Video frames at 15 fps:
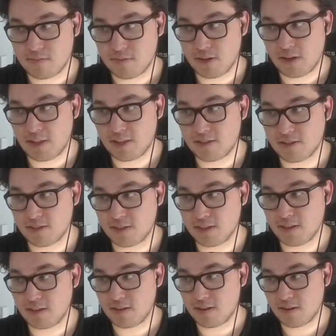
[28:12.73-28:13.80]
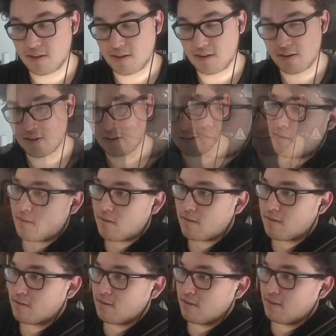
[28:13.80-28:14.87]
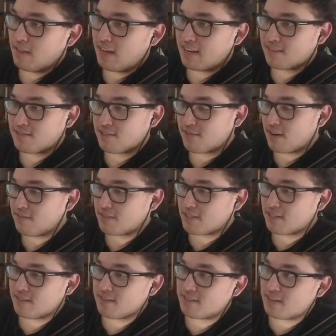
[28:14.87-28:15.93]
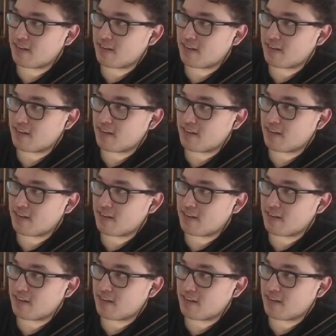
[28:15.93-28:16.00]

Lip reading: All right, this looks good. Lack of survival skills.